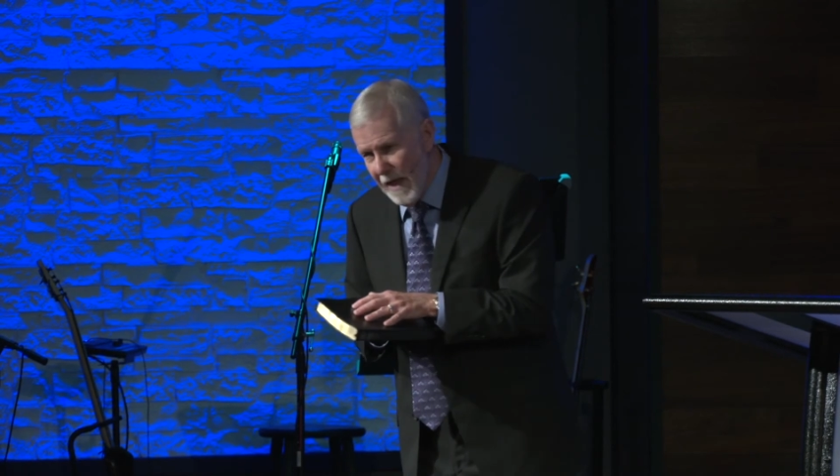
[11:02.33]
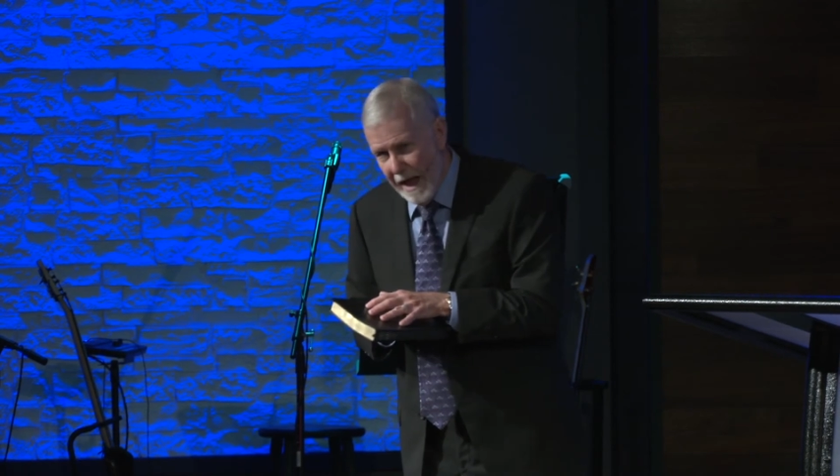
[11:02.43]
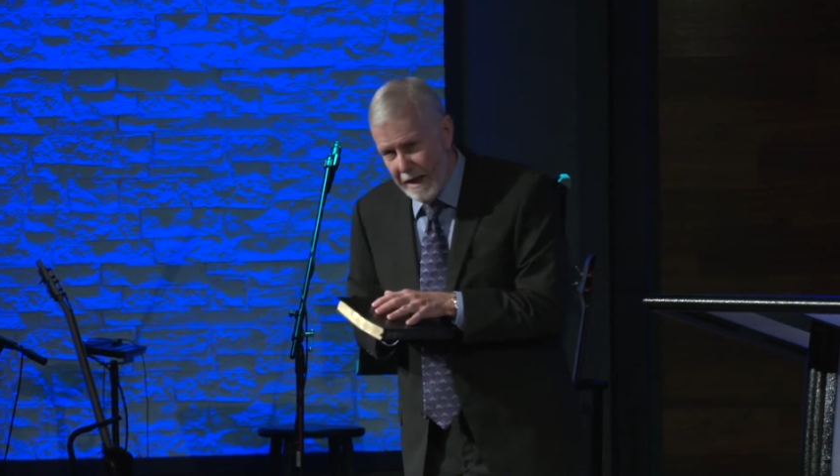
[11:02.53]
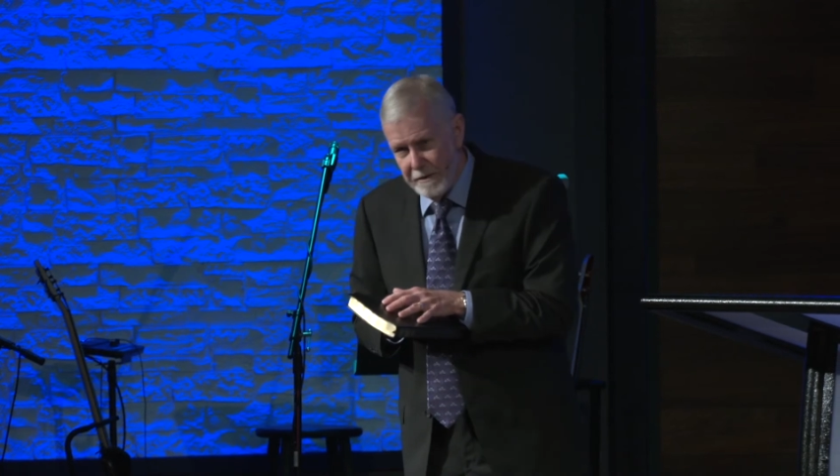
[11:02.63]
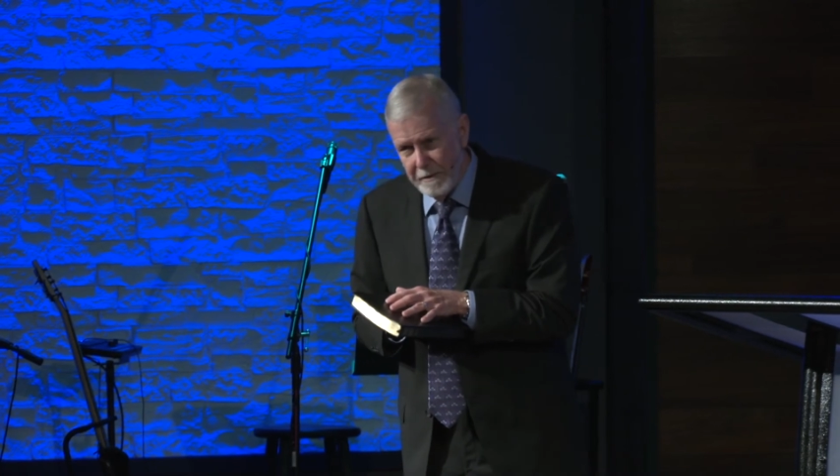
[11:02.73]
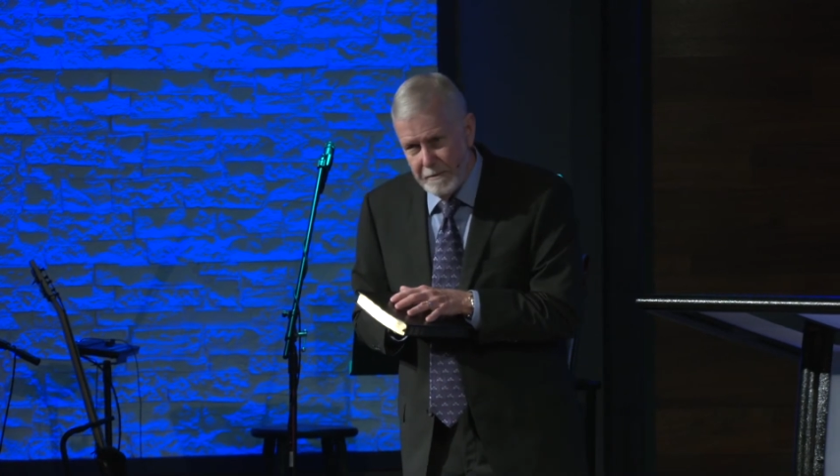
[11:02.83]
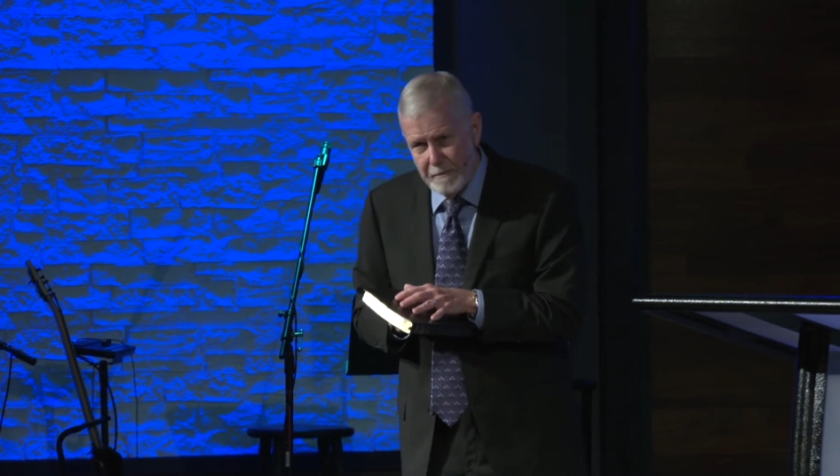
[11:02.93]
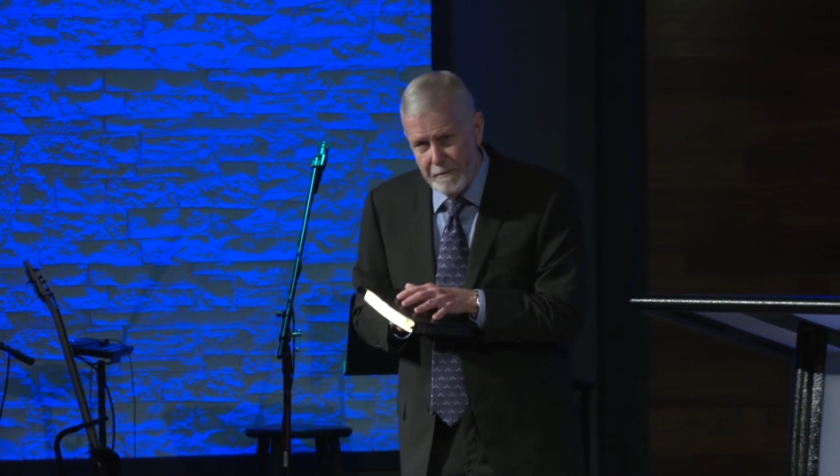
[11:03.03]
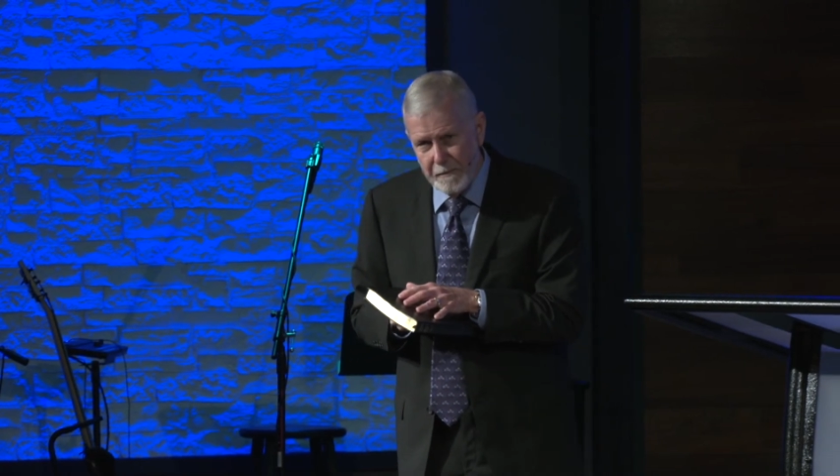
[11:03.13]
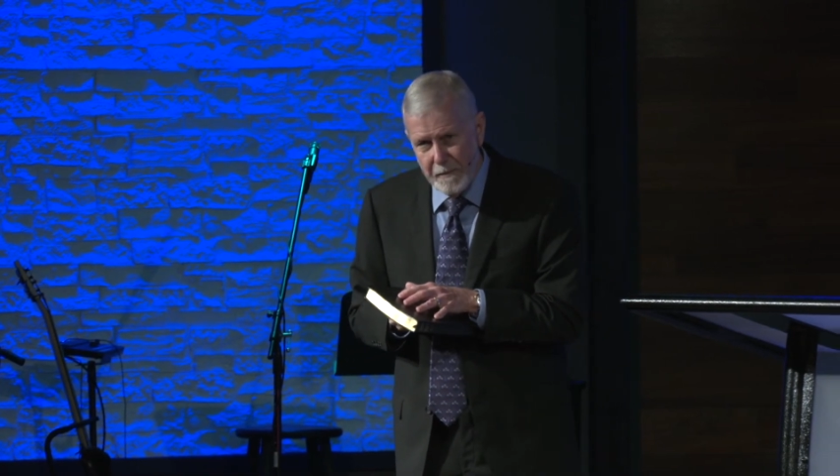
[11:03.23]
that.
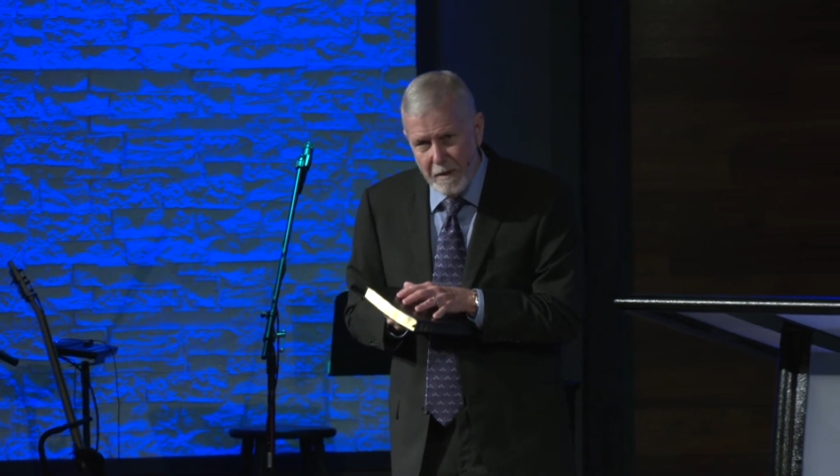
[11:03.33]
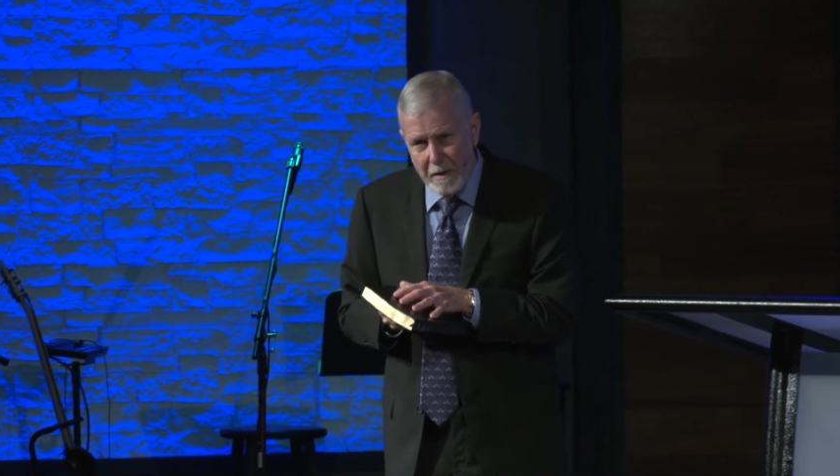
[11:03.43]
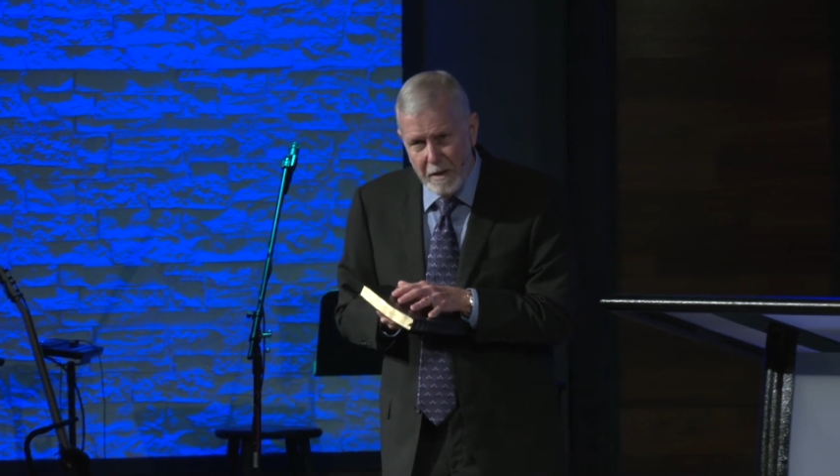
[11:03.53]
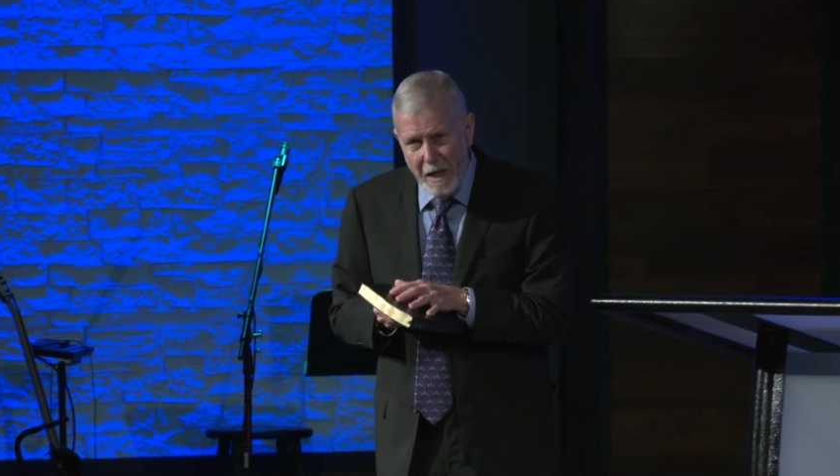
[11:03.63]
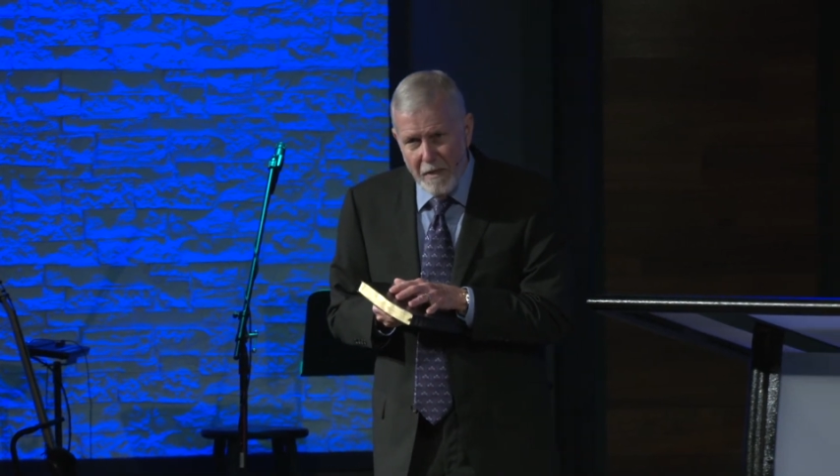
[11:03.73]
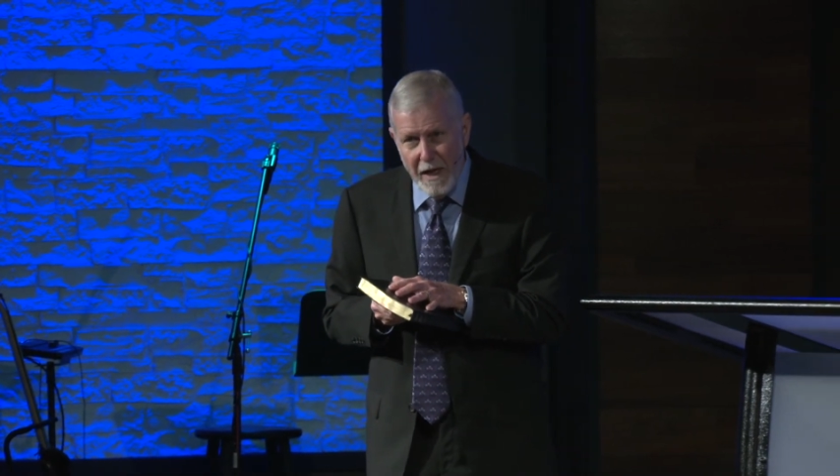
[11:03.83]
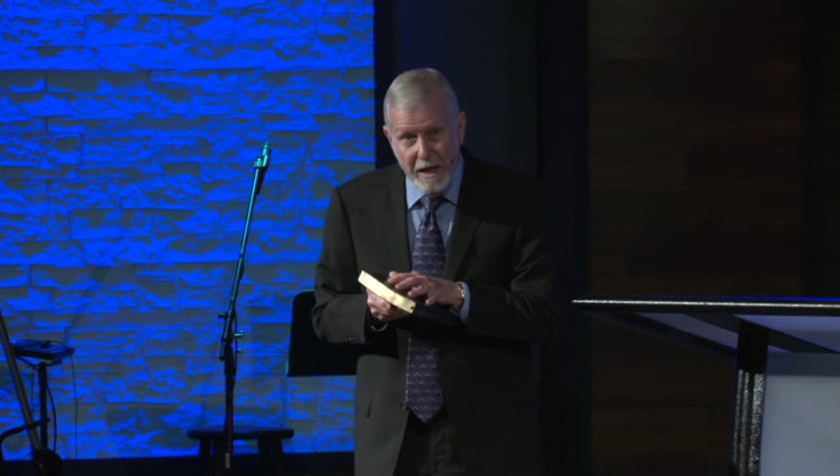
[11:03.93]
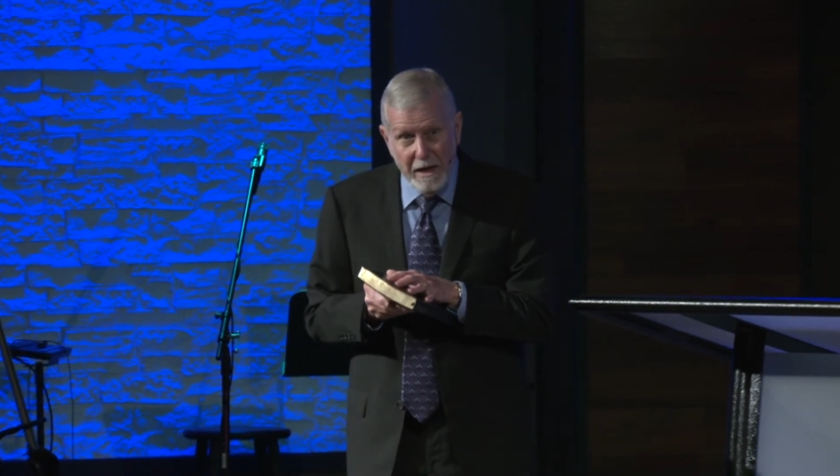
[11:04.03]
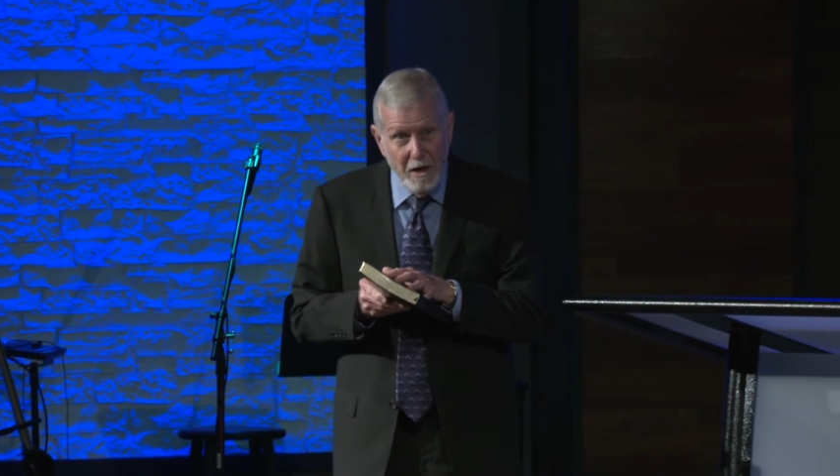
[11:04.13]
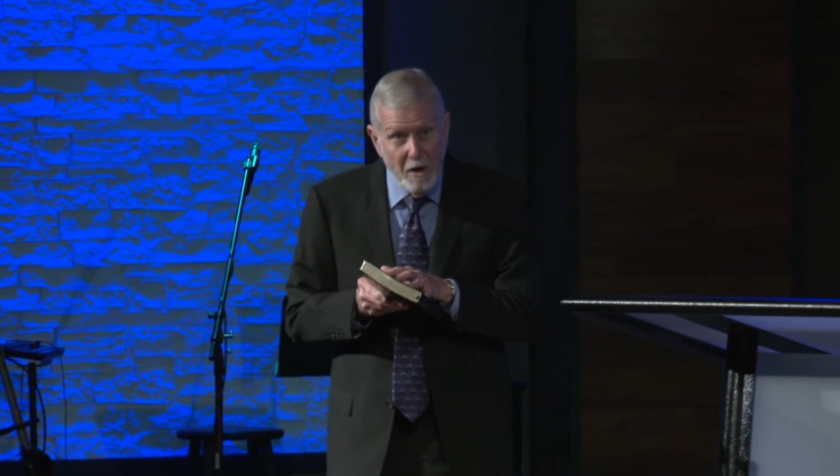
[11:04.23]
And
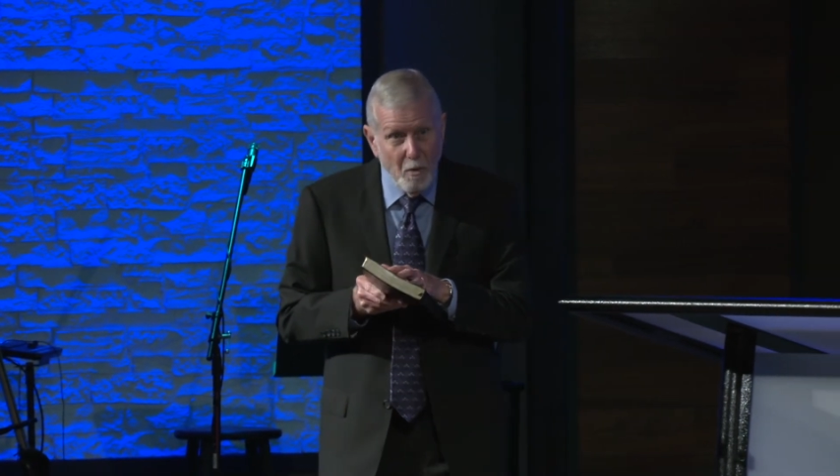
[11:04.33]
they